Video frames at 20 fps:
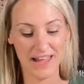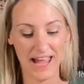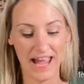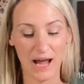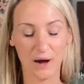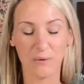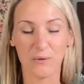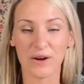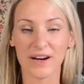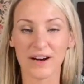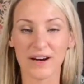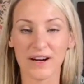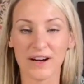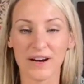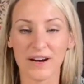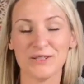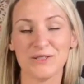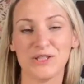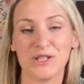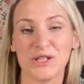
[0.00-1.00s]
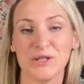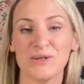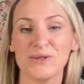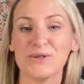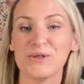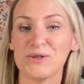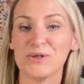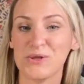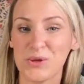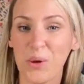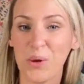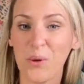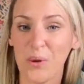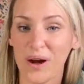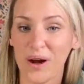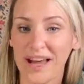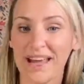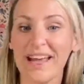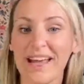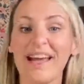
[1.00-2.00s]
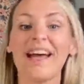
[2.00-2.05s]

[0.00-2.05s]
And we're going to do choose joy.